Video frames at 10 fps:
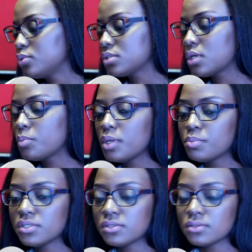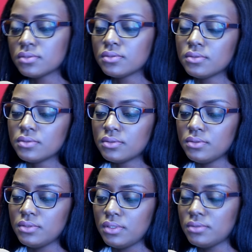do to sell papers. Okay.
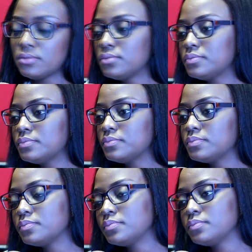Yeah. So basically, you